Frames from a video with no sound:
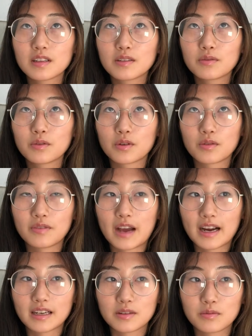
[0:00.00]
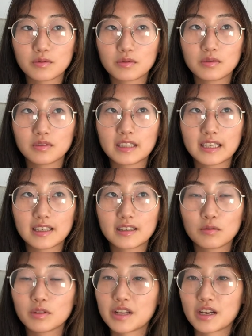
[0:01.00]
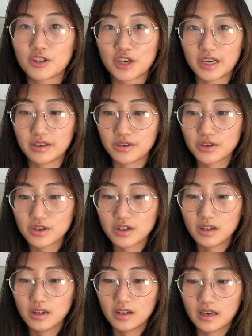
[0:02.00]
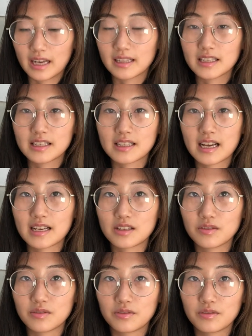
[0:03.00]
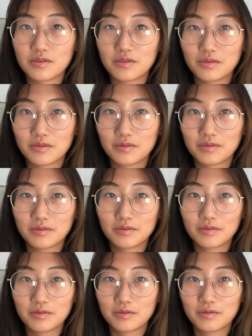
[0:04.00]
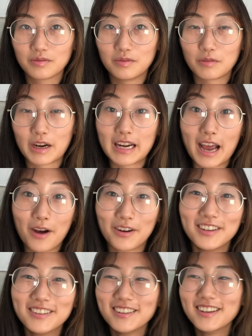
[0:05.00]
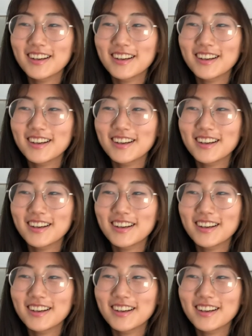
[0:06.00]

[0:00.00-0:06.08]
for a fact, like will not change, at least as of right now.